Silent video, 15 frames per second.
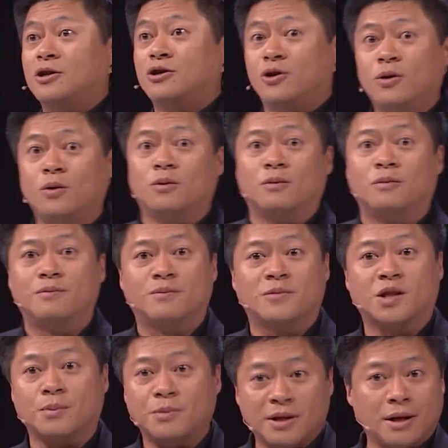do,
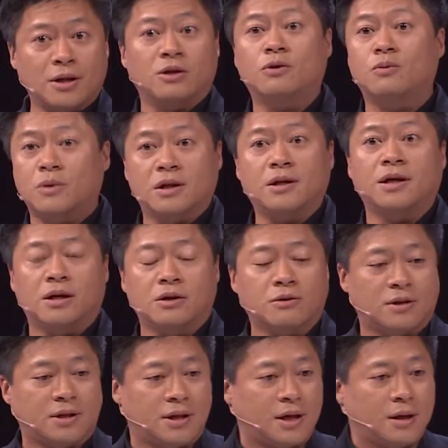something that you're really
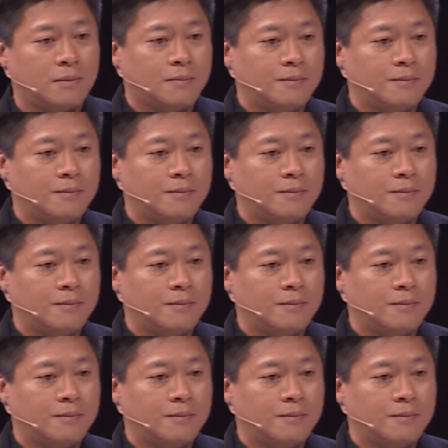interested in.